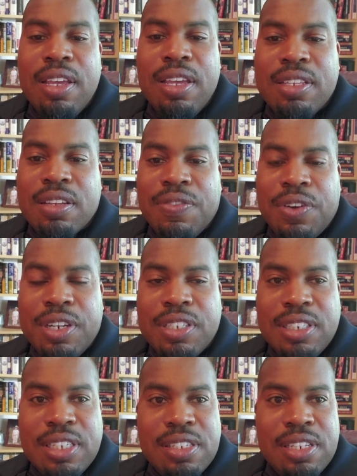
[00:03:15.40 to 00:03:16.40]
It's converted
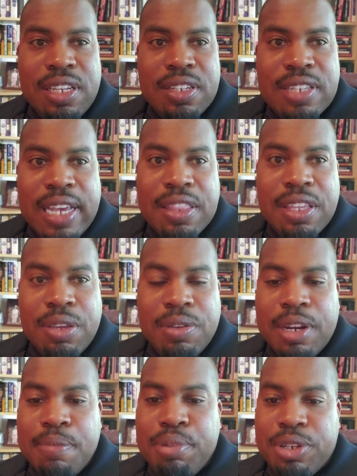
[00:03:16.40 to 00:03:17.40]
to DC inside the
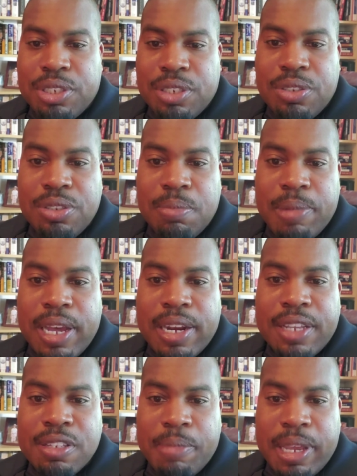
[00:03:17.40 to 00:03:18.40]
unit and pushed into the
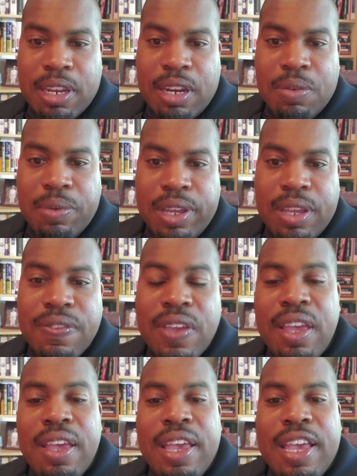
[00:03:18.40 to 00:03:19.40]
body as a magnetic wave.
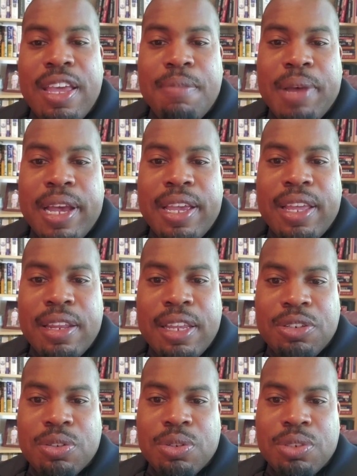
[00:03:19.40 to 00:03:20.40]
And my
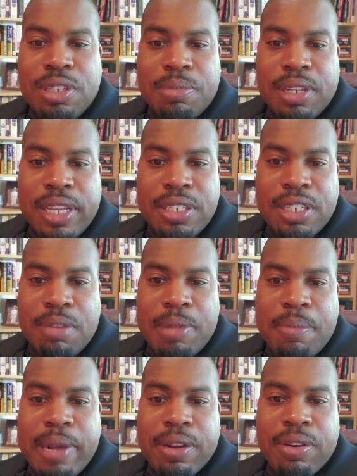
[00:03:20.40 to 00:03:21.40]
electrical stimulation and
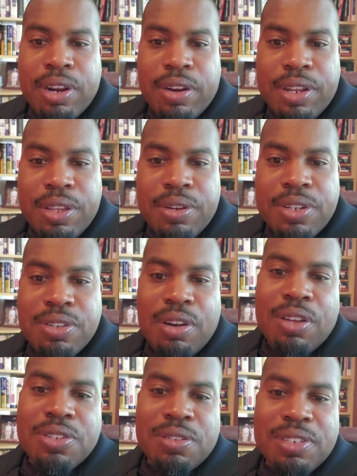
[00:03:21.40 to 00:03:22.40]
my microcurrent units are
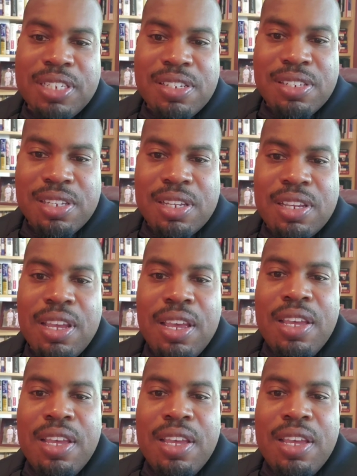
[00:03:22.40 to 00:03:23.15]
also DC.